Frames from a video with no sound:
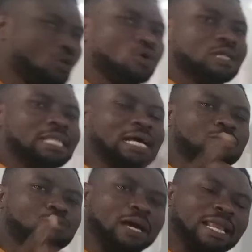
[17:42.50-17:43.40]
know
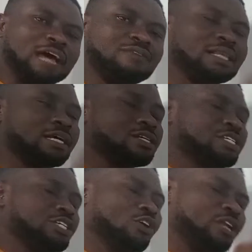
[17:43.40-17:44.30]
that whenever there
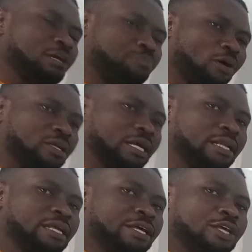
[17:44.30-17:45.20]
is ionic
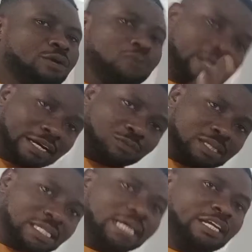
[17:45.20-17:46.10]
bonding, we
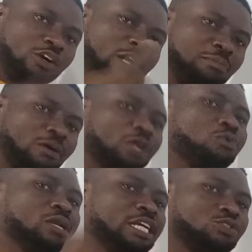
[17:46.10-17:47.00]
said ionic bonding
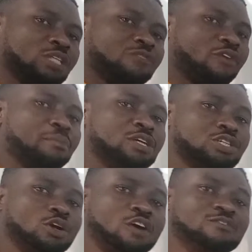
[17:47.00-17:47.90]
will lead to the
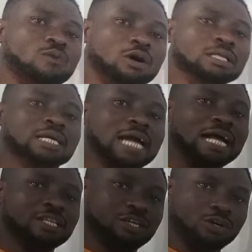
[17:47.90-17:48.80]
formation of what?
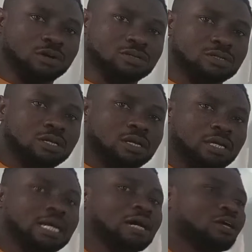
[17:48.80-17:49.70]
Cations.
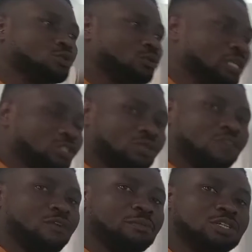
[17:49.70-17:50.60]
It will lead to
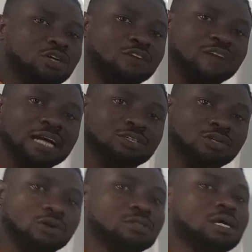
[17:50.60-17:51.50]
the formation of
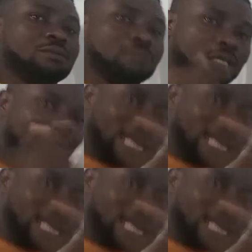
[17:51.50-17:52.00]
cations and